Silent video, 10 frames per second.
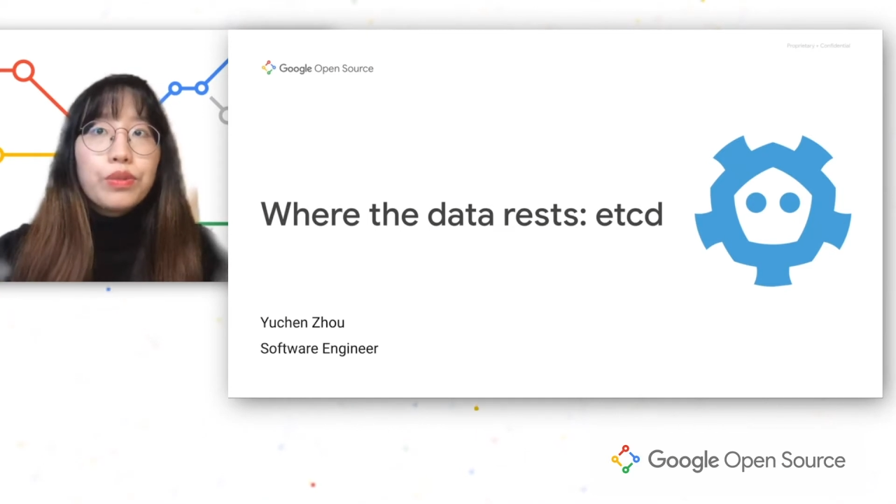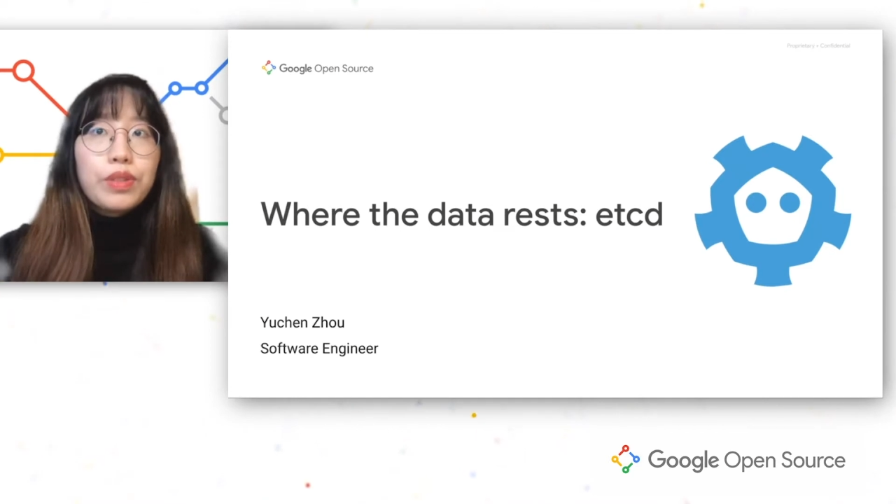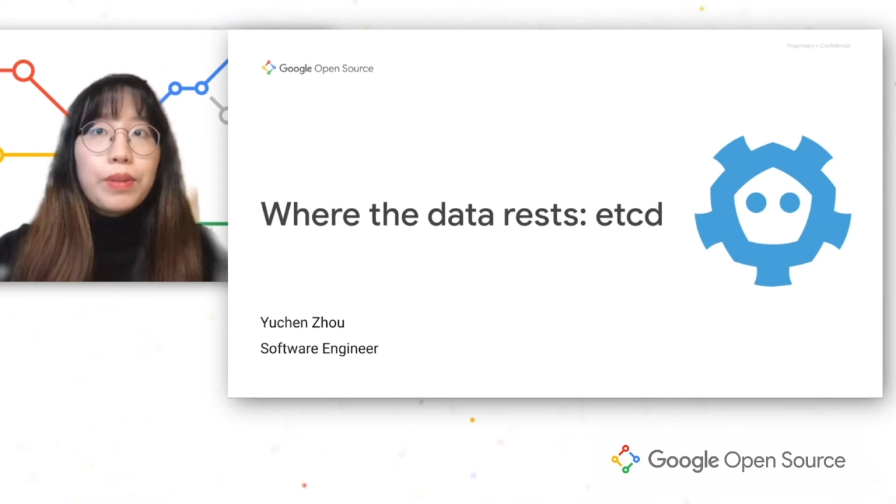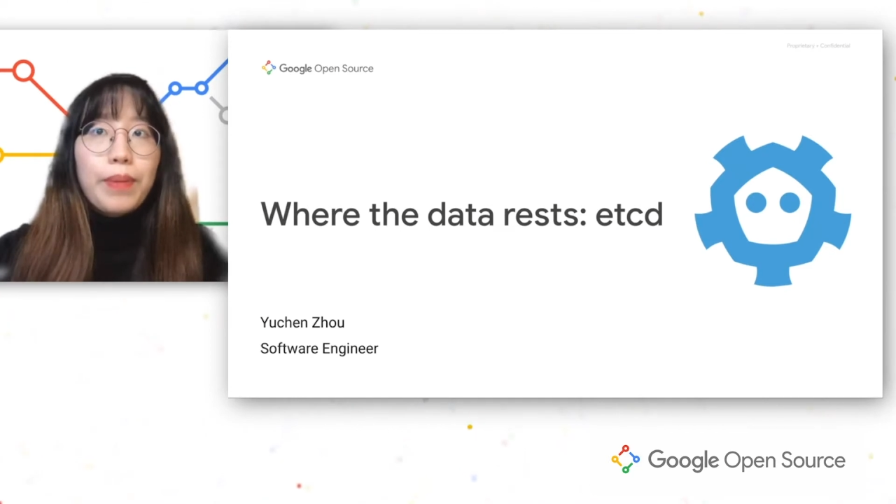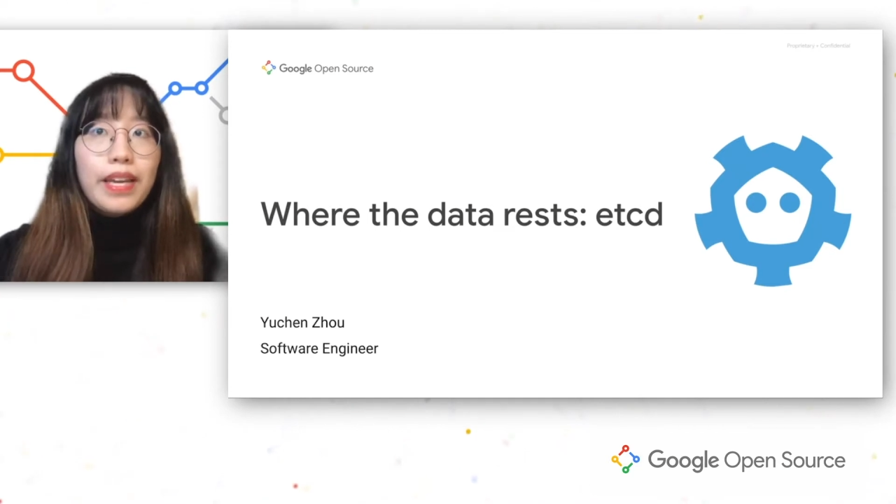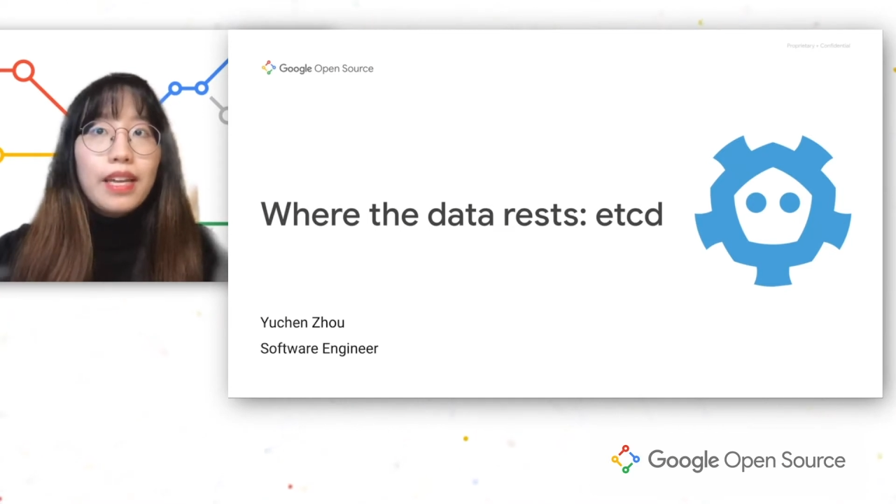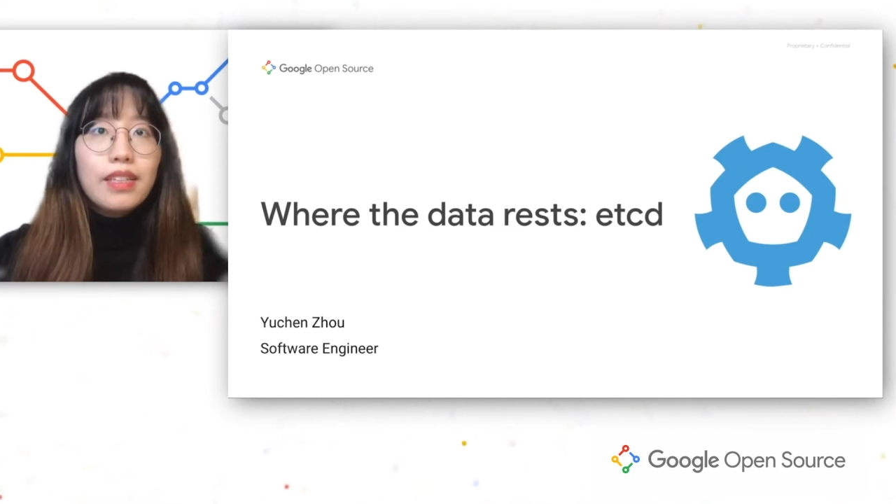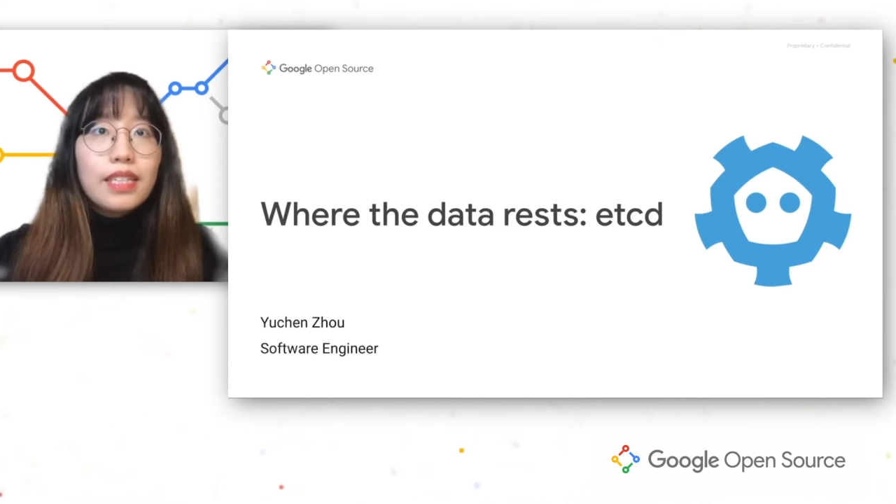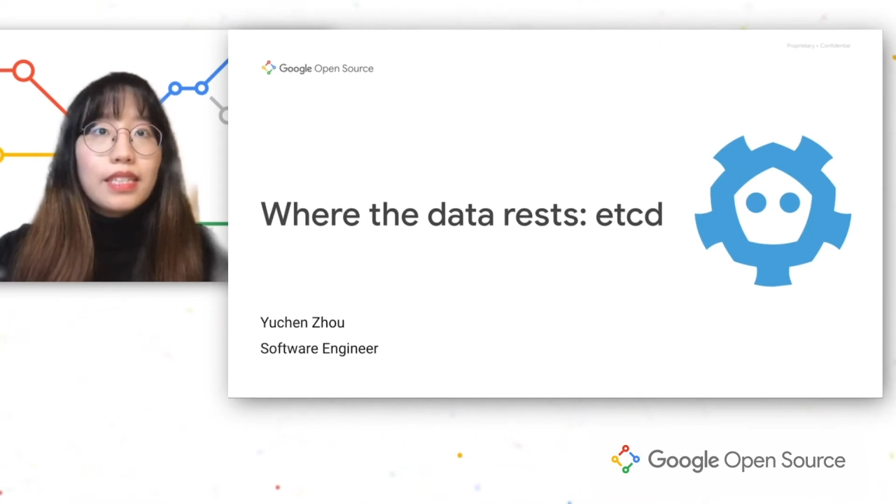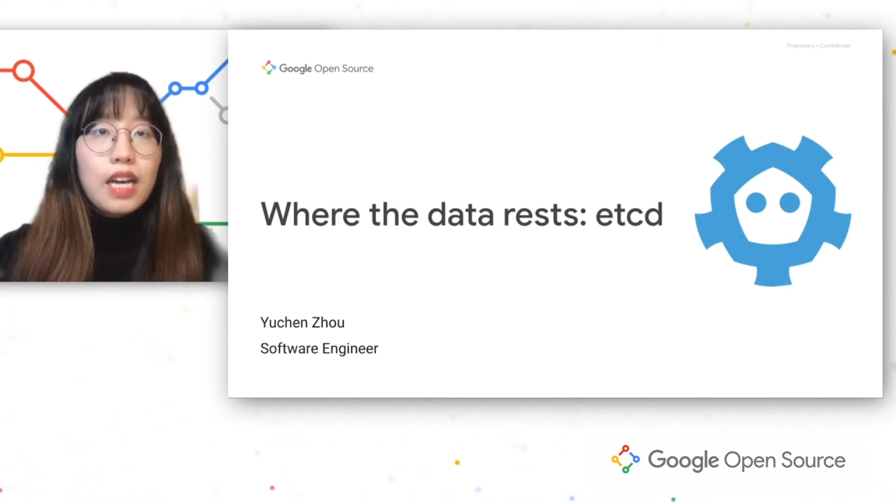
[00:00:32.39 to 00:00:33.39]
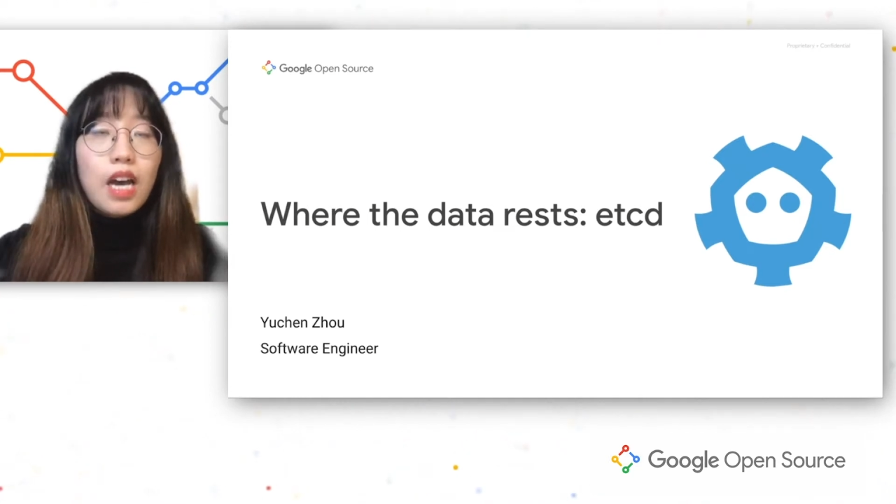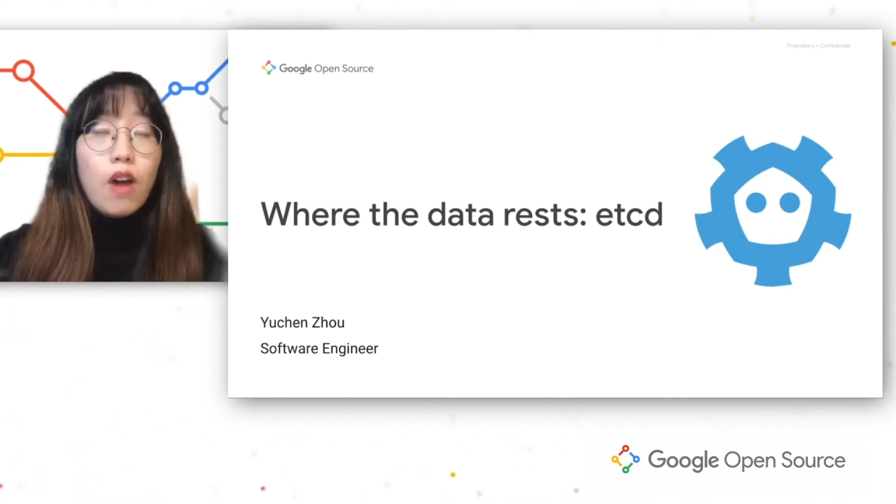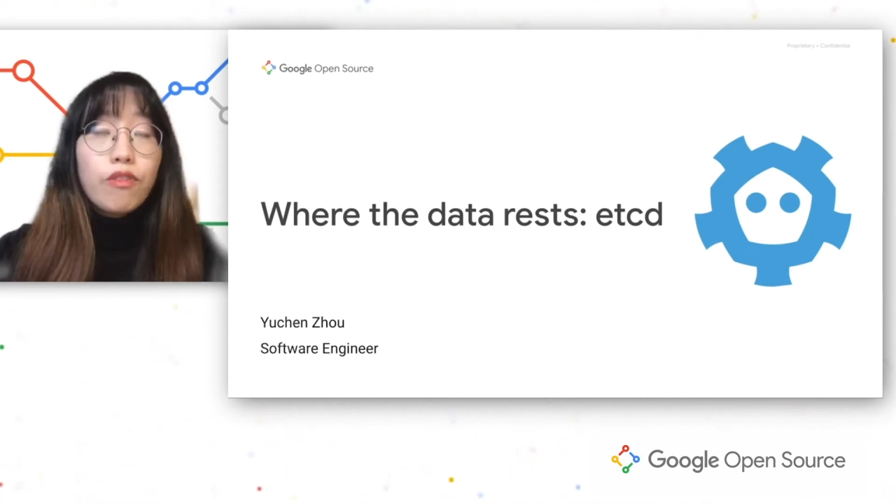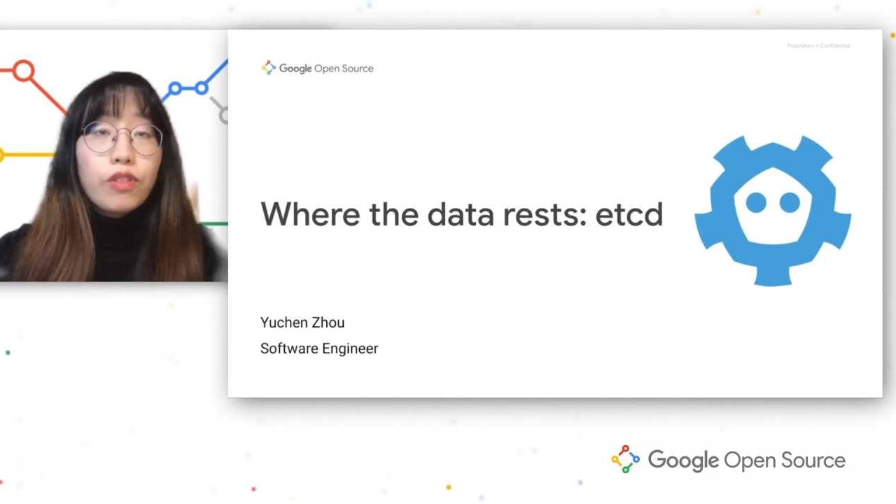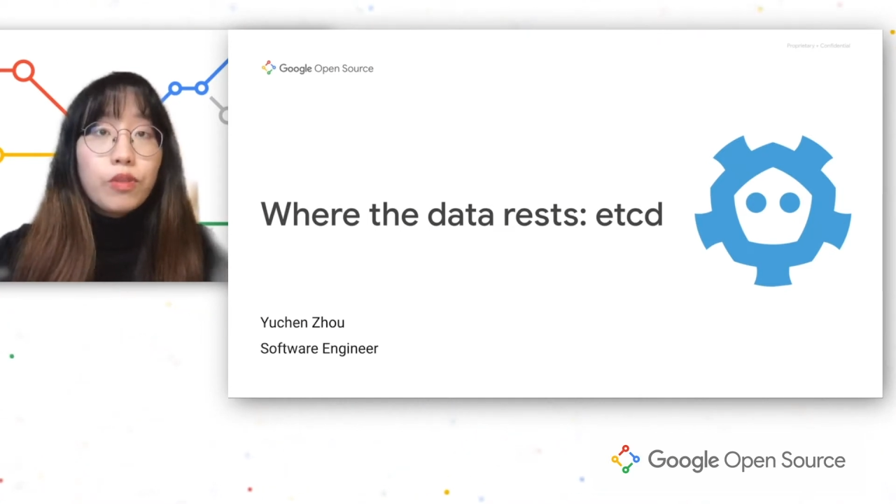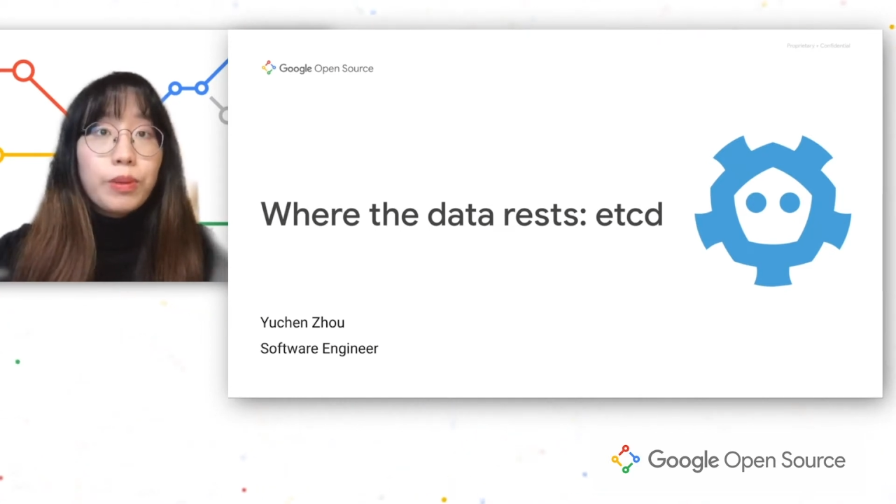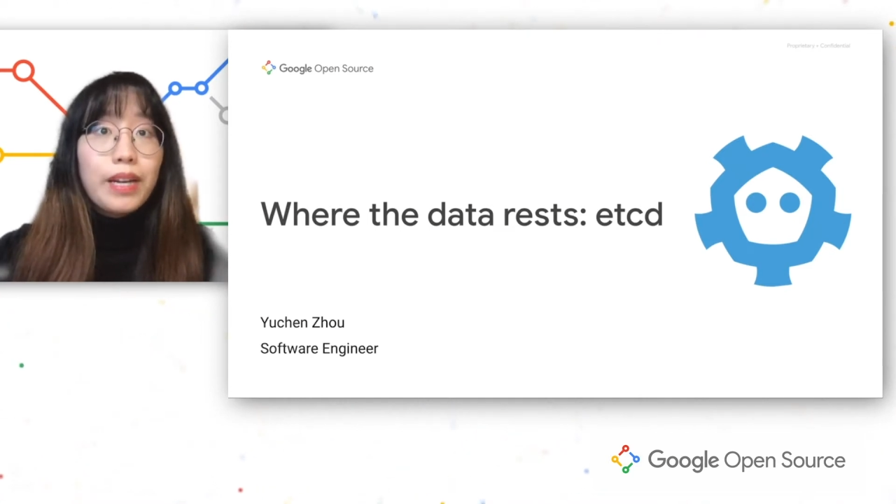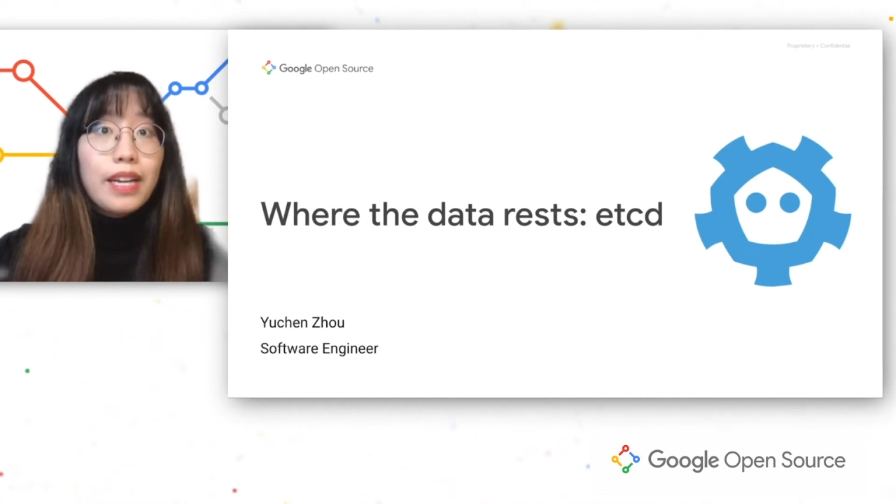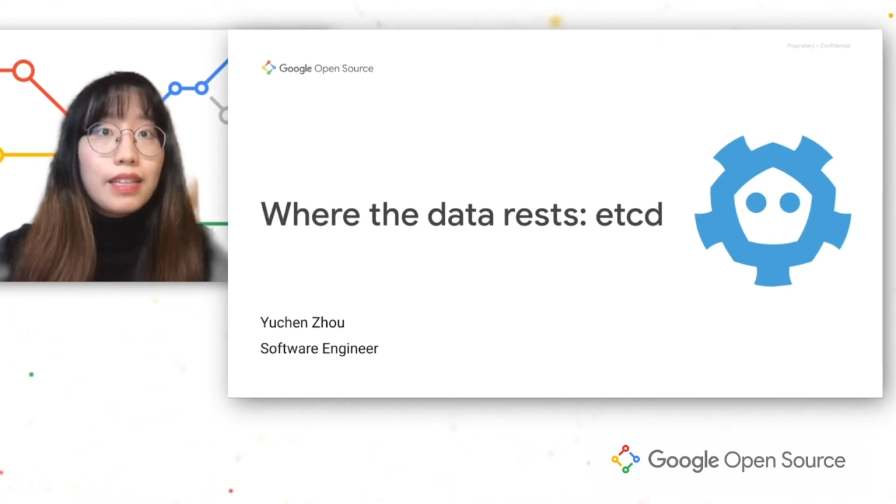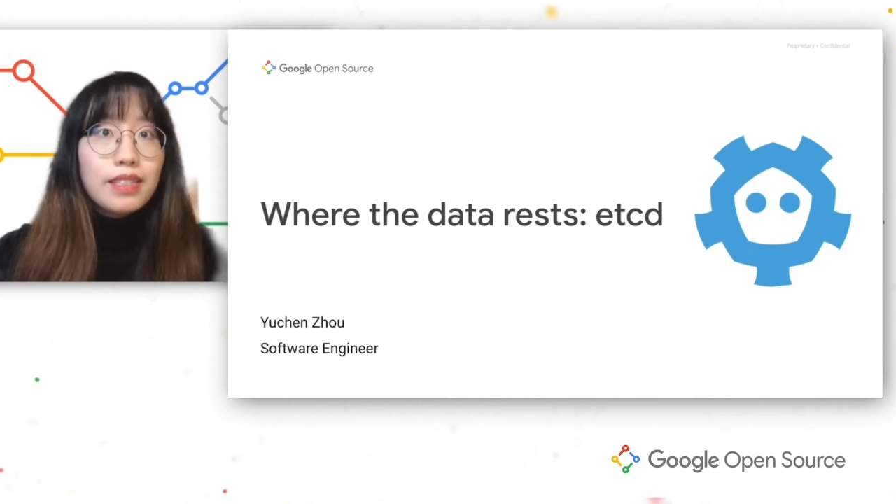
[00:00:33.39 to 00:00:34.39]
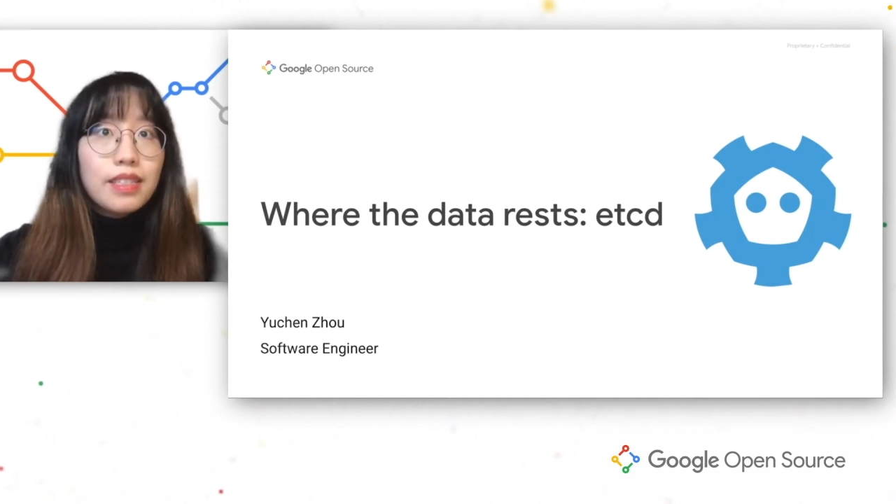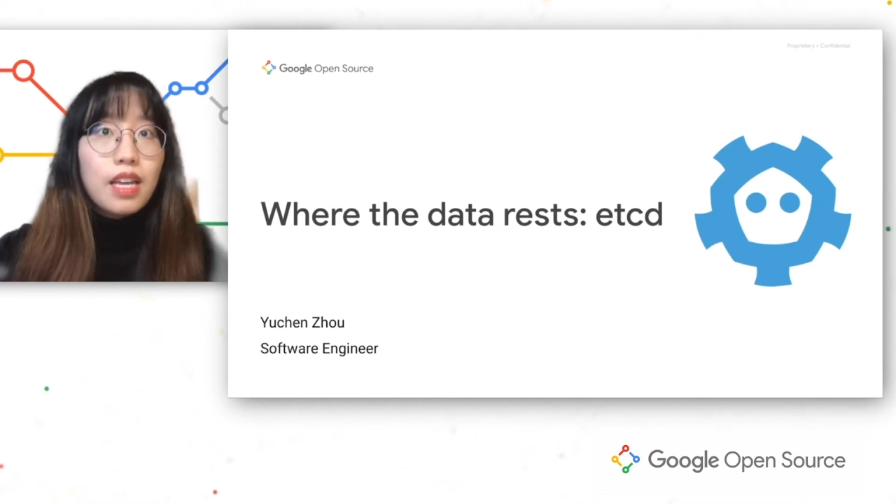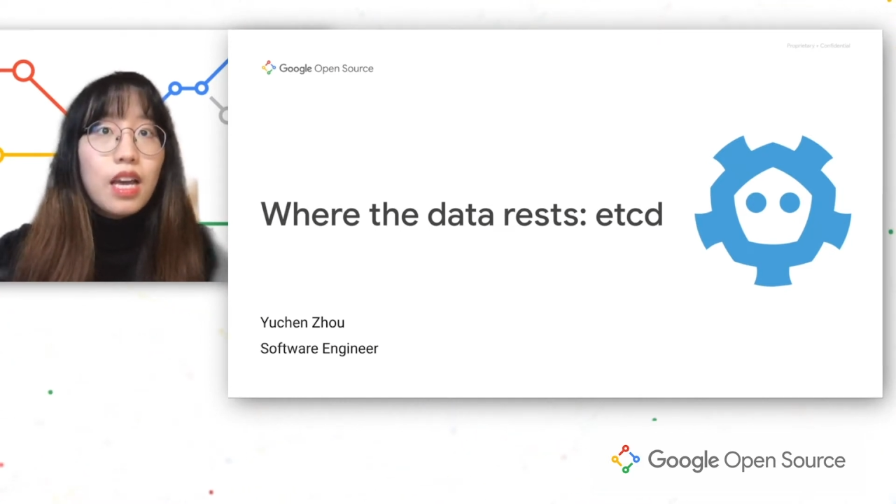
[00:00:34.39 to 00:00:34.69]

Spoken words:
to the backend data of Kubernetes.